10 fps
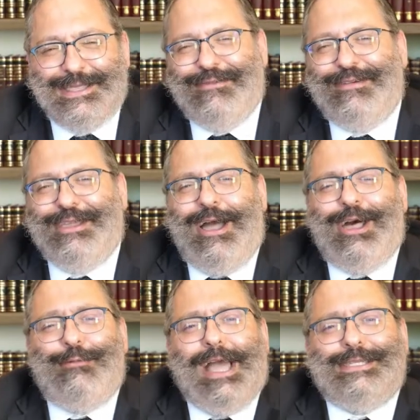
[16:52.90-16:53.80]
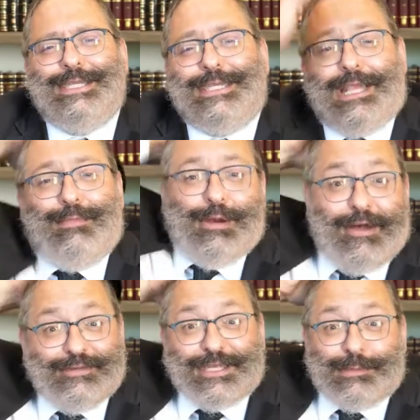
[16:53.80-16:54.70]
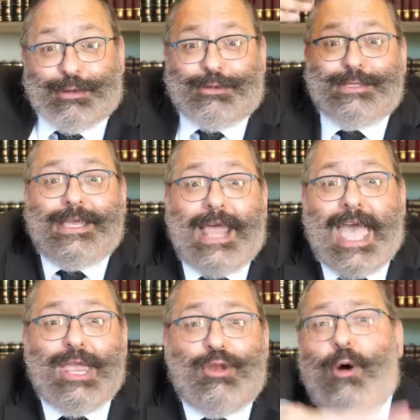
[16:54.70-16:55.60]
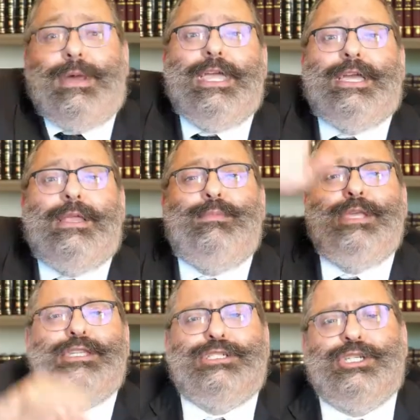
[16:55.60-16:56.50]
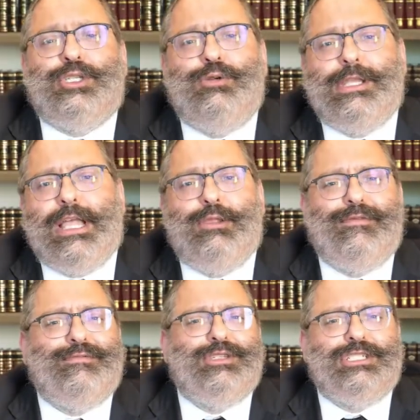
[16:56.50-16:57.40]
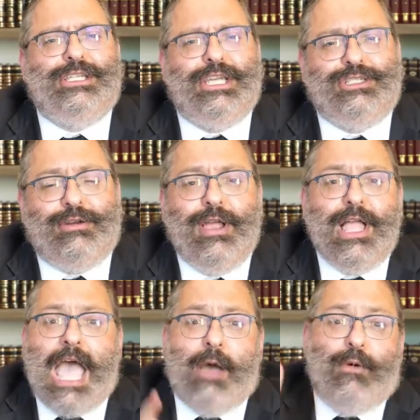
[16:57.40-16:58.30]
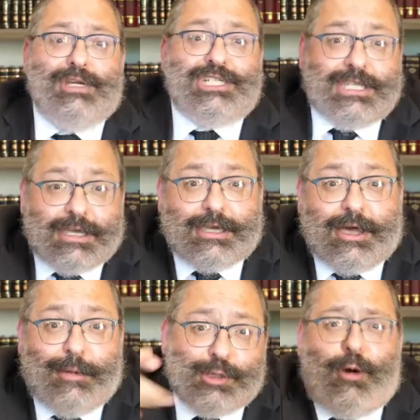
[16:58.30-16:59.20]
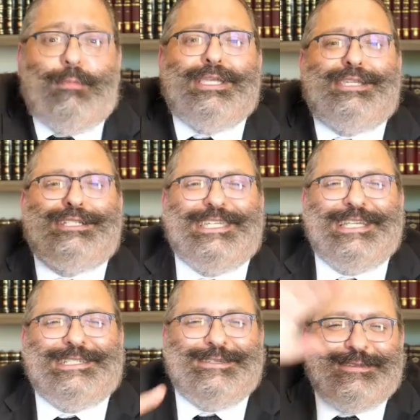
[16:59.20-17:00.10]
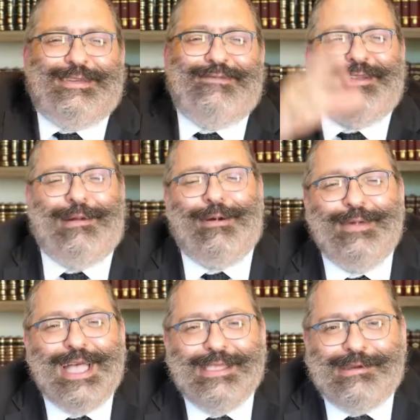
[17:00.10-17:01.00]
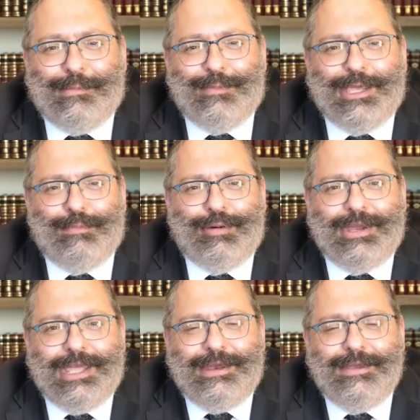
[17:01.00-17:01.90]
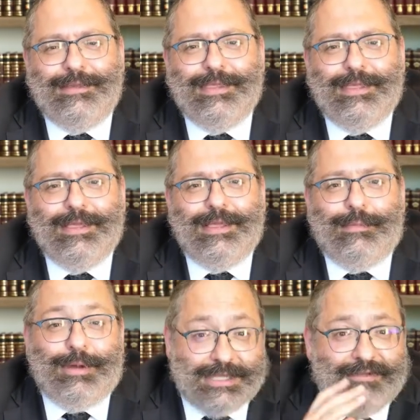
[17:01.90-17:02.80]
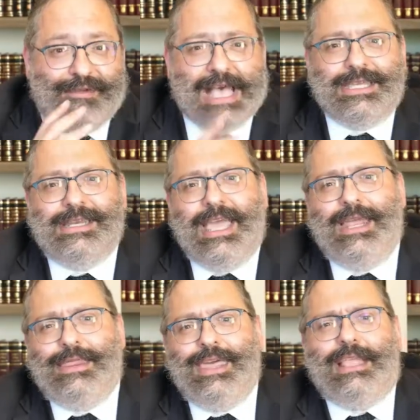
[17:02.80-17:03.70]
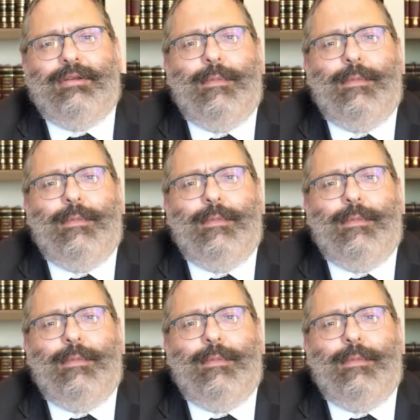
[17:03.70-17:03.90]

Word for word: the Divrei Yoel writes, as Satmirov says, because today nobody can be such a student and learn from such a teacher. And when Mashiach comes, there won't be such teachers, so therefore the Rambam, the Rambam didn't put it in. But it's a fascinating thing that